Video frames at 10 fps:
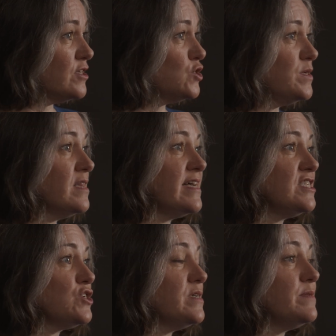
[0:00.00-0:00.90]
on a
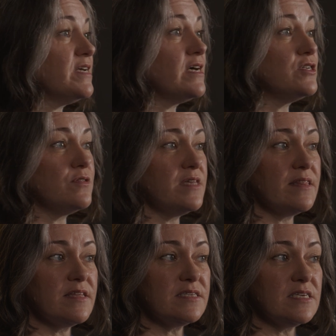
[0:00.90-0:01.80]
tree-lined street because you
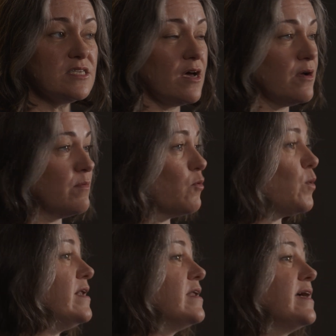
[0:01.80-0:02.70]
think this is a
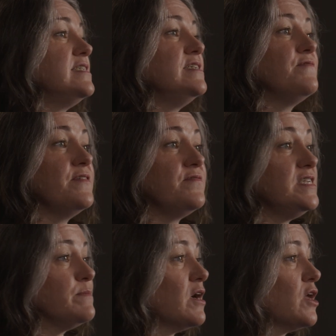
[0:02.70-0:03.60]
great
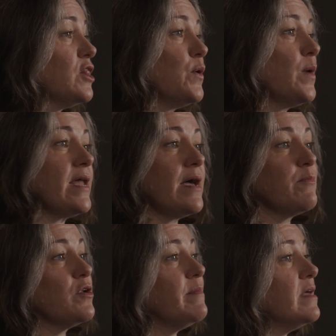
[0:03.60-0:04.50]
1950s bungalow and
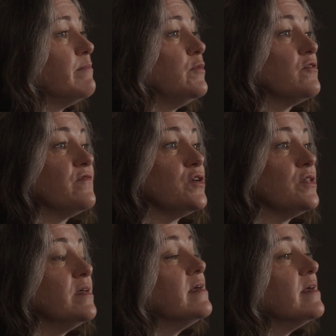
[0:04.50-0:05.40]
I'm going to make it
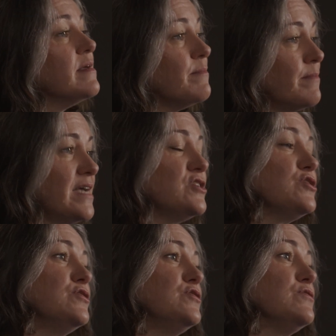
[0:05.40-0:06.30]
beautiful, make
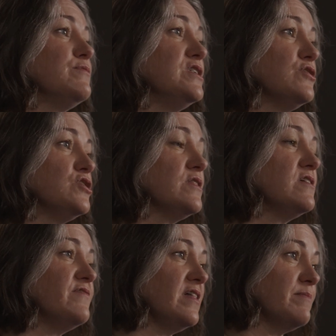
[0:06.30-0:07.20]
sure you do the research on
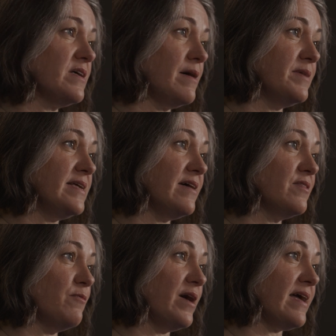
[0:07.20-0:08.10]
the development coming
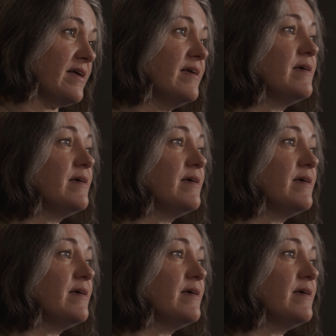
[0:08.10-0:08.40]
down the way.